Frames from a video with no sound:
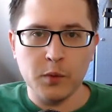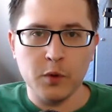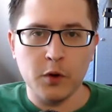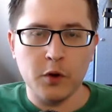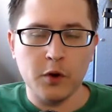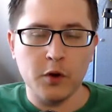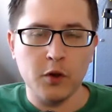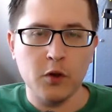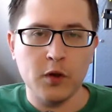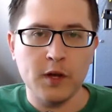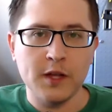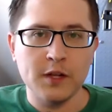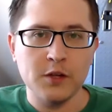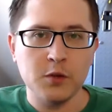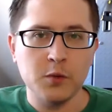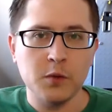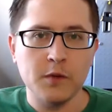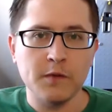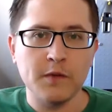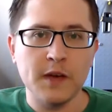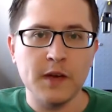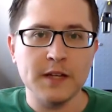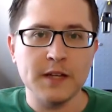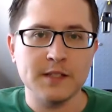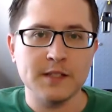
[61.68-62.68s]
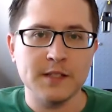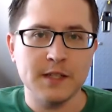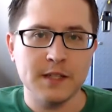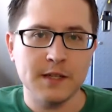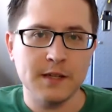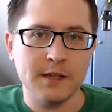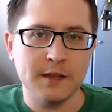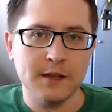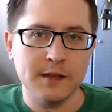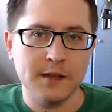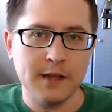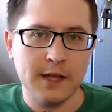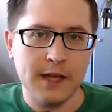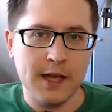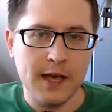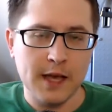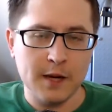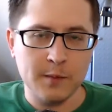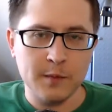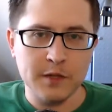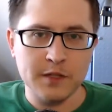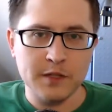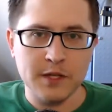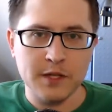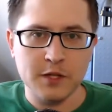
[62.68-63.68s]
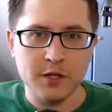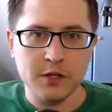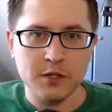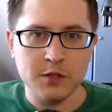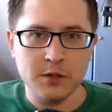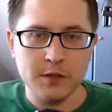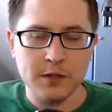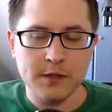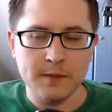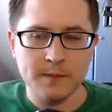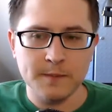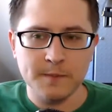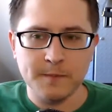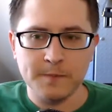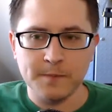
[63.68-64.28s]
that are looking to invest in the cannabis industry.